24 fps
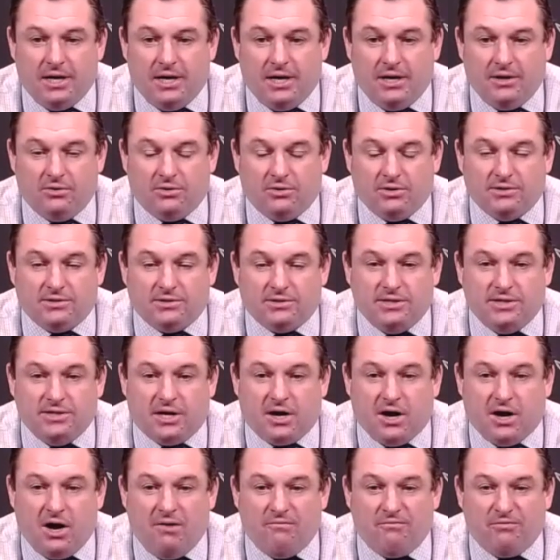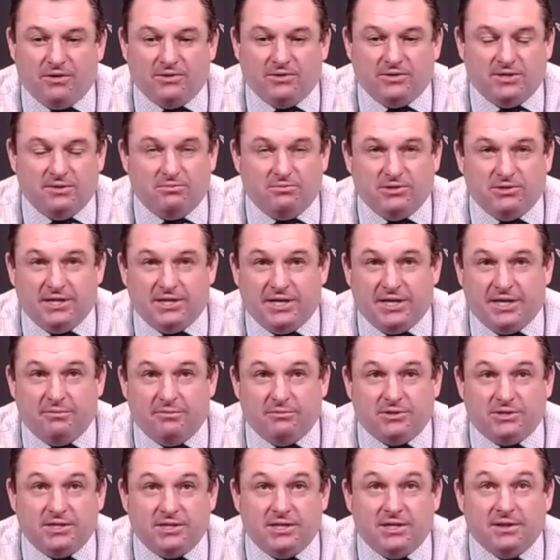You could see the confidence he was in it. He
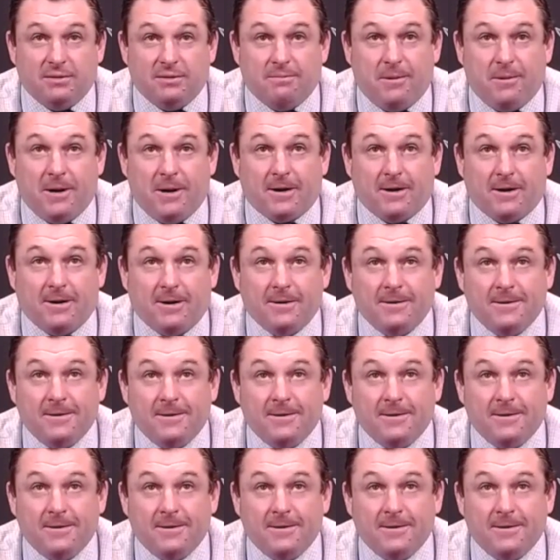was seeing the puck.